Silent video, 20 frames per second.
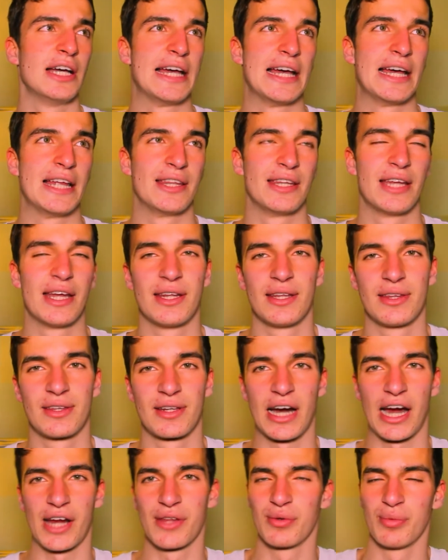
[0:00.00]
And then it
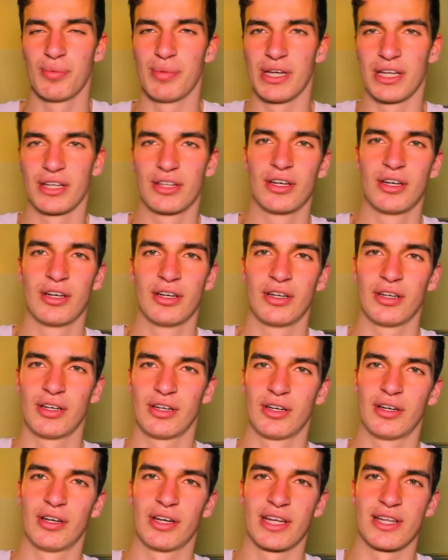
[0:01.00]
tried to beat
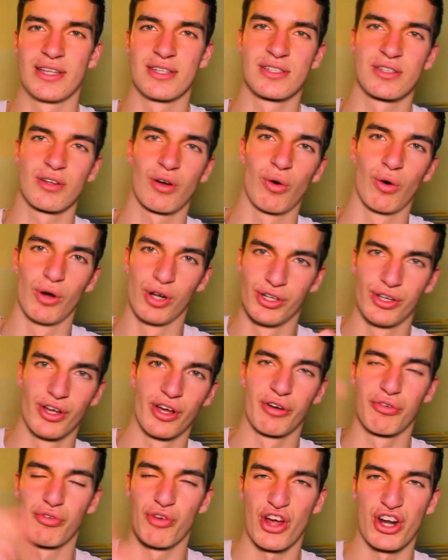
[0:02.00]
uh, its
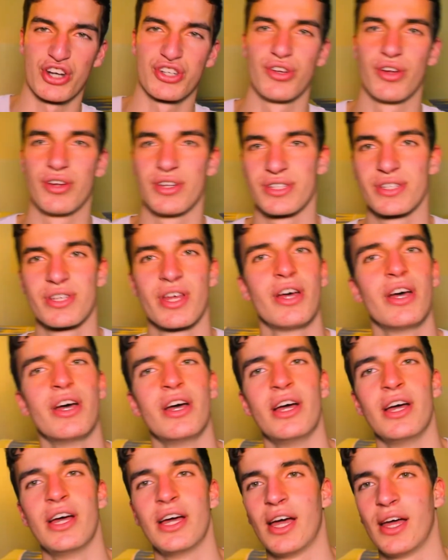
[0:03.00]
older versions,
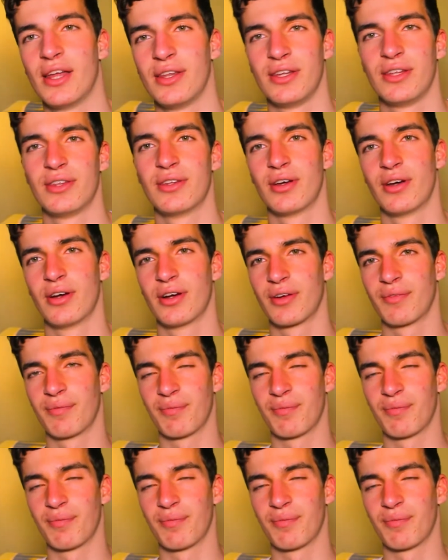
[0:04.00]
and it uh,